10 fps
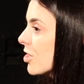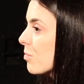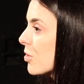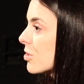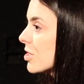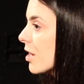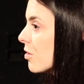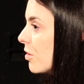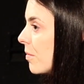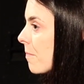on a
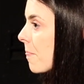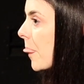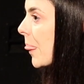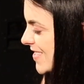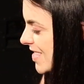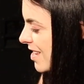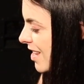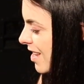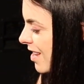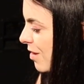motorcycle.
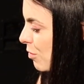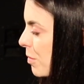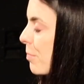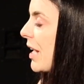A woman